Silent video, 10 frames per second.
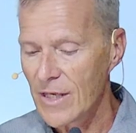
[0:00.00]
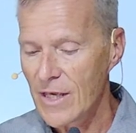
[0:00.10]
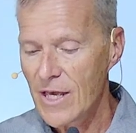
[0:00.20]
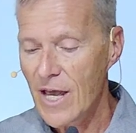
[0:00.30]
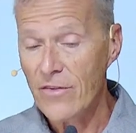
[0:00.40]

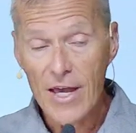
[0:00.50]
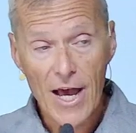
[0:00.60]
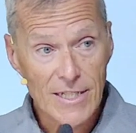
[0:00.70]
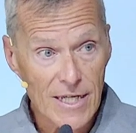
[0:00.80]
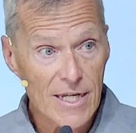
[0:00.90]
And the
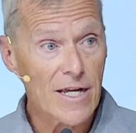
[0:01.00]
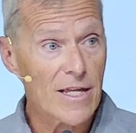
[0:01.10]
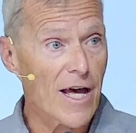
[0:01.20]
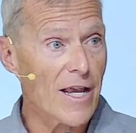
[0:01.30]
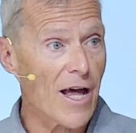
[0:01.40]
idea
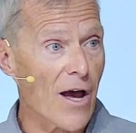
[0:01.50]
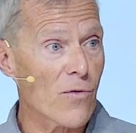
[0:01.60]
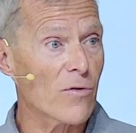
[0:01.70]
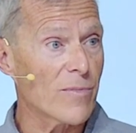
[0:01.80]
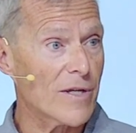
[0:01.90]
that I
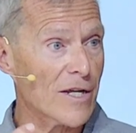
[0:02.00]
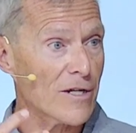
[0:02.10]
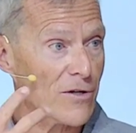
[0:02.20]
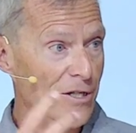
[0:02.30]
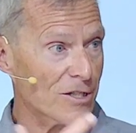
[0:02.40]
will be
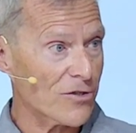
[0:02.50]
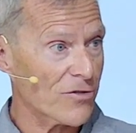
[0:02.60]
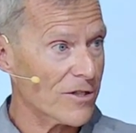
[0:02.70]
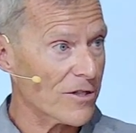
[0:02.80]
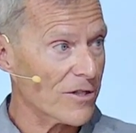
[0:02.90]
under a
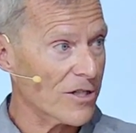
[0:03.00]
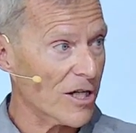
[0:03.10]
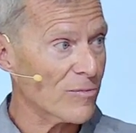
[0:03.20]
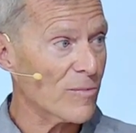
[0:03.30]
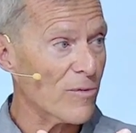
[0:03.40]
stricter
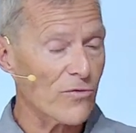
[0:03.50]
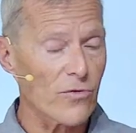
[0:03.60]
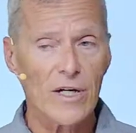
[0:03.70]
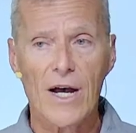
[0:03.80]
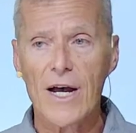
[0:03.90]
judgment
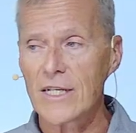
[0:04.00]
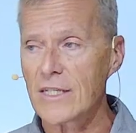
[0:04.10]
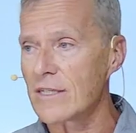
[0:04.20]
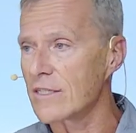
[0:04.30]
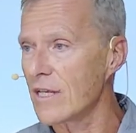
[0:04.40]
before God
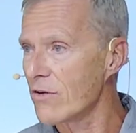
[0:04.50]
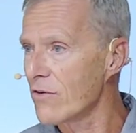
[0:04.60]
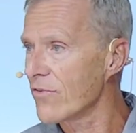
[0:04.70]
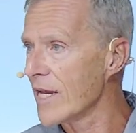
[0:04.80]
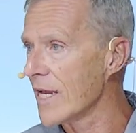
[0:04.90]
is a
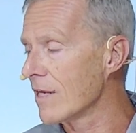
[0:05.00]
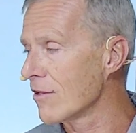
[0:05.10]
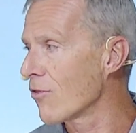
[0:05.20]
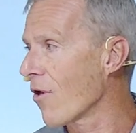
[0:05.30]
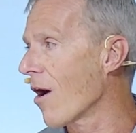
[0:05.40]
terrifying
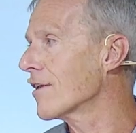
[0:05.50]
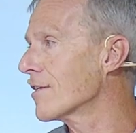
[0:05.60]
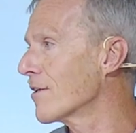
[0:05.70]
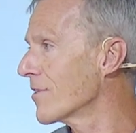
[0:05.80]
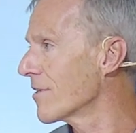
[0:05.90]
thought,
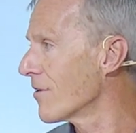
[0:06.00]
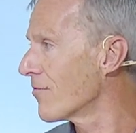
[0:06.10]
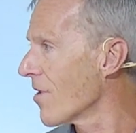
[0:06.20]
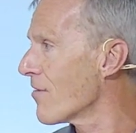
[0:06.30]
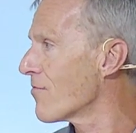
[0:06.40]
if, it, if
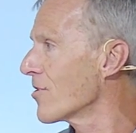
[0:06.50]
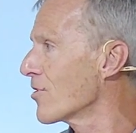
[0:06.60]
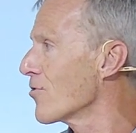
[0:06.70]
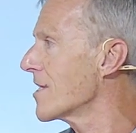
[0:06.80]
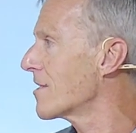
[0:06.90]
not for the
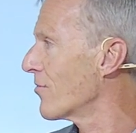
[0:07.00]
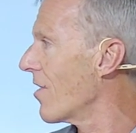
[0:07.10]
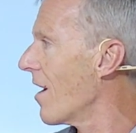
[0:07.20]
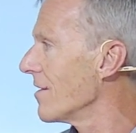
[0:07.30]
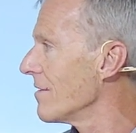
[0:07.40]
grace of
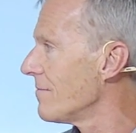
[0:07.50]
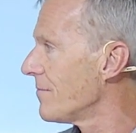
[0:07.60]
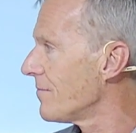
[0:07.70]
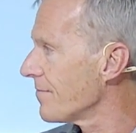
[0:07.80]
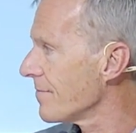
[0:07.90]
God.
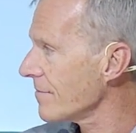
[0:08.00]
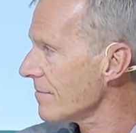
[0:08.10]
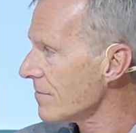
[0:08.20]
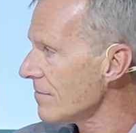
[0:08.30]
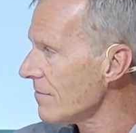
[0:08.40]

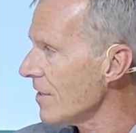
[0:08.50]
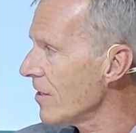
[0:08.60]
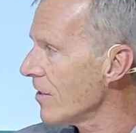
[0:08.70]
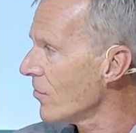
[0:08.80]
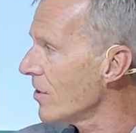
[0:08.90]

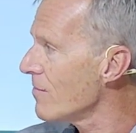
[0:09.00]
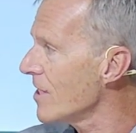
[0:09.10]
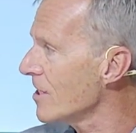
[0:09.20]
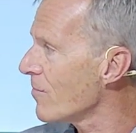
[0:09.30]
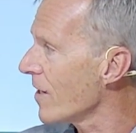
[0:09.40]
The only
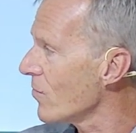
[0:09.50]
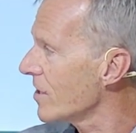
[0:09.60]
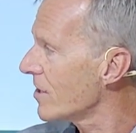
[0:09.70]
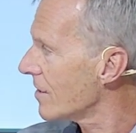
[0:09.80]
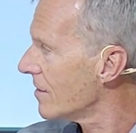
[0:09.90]
means by
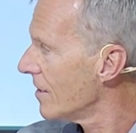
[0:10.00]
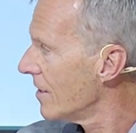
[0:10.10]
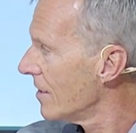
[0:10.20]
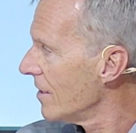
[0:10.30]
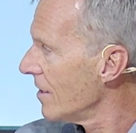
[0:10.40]
which
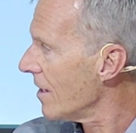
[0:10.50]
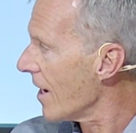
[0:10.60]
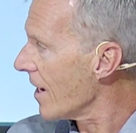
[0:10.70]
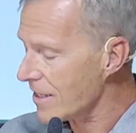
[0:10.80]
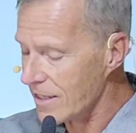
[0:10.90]

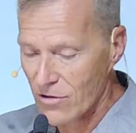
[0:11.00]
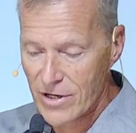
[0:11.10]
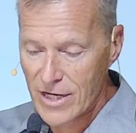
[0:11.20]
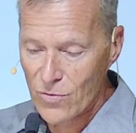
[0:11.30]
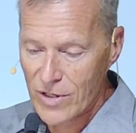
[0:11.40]
I or
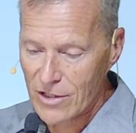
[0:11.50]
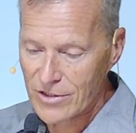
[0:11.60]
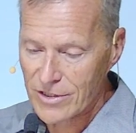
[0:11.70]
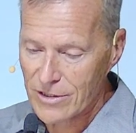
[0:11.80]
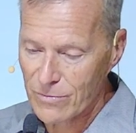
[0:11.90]
anyone
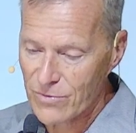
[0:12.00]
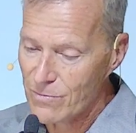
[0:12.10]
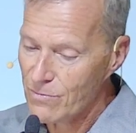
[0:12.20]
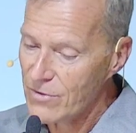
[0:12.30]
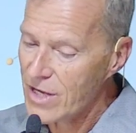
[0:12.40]
else could
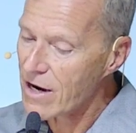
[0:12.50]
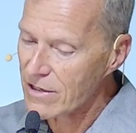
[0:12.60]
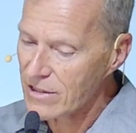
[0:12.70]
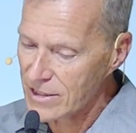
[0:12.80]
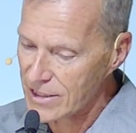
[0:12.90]
dare
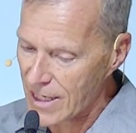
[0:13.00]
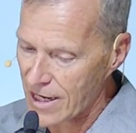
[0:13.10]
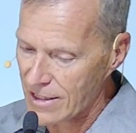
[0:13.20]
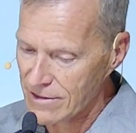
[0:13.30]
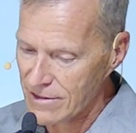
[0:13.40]
to stand.